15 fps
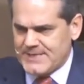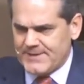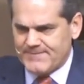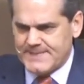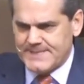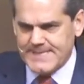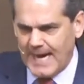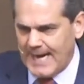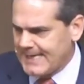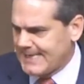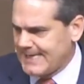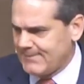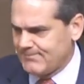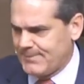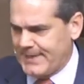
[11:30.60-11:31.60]
Things have
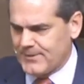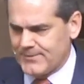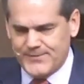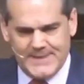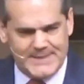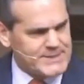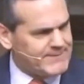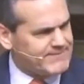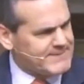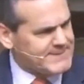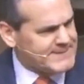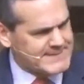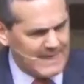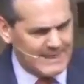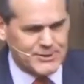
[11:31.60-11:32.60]
got to get better. Things
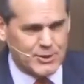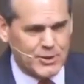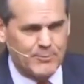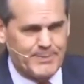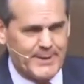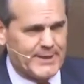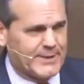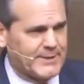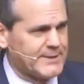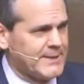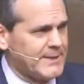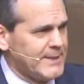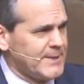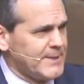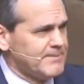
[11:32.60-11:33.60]
have got to go
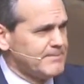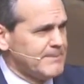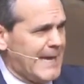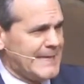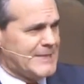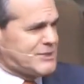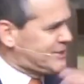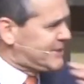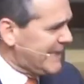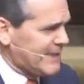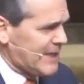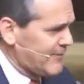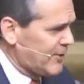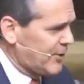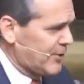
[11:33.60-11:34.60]
better. And I
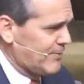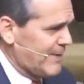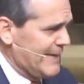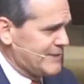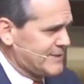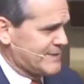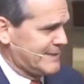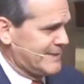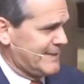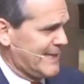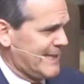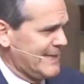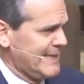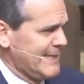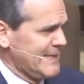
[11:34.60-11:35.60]
see it on the
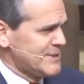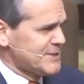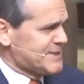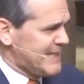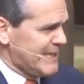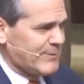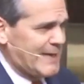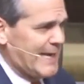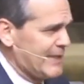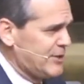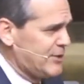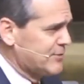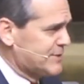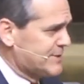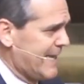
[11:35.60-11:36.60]
horizon and I see
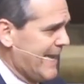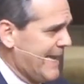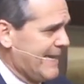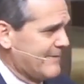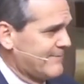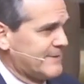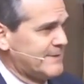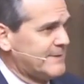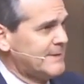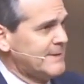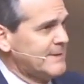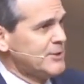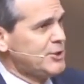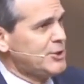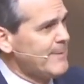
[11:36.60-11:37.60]
what I used to have.
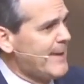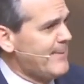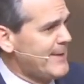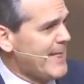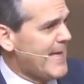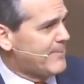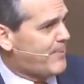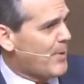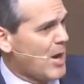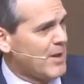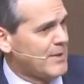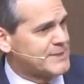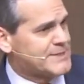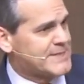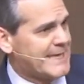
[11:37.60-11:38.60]
And you may be like
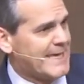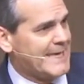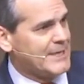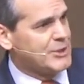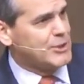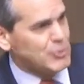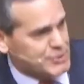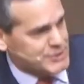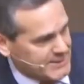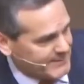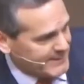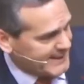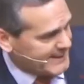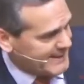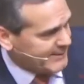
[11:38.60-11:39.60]
Paul and say, I
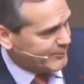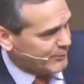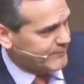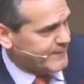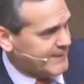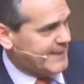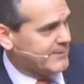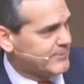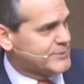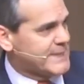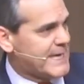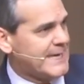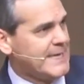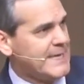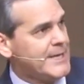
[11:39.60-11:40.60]
used to be a Hebrew of the
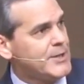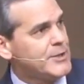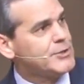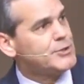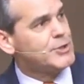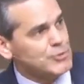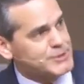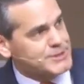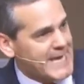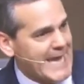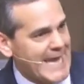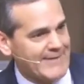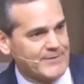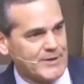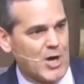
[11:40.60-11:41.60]
Hebrews. I
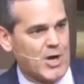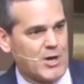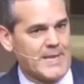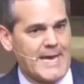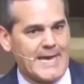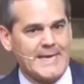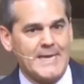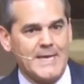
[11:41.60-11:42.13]
used to have it all.